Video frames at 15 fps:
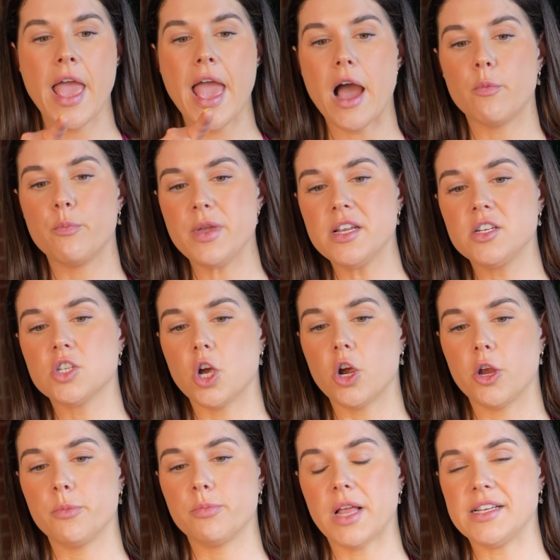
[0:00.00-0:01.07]
our big
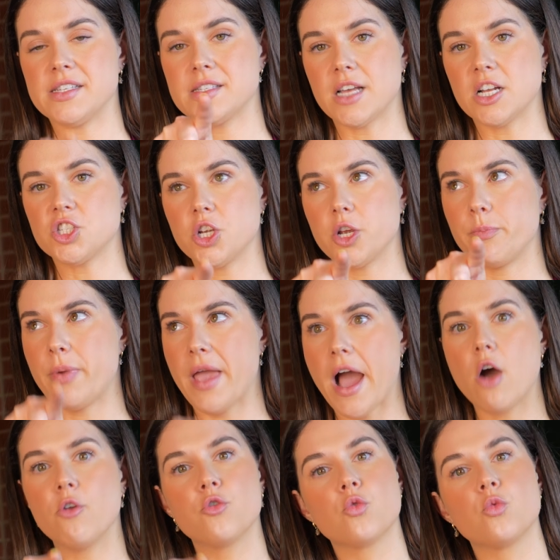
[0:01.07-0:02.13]
toe plays such a
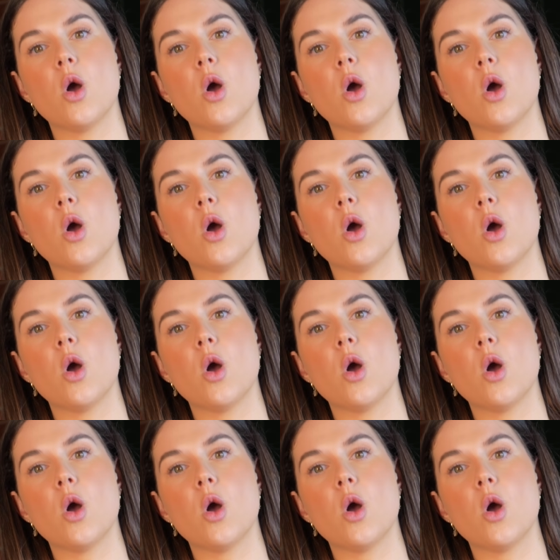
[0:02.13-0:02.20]
powerful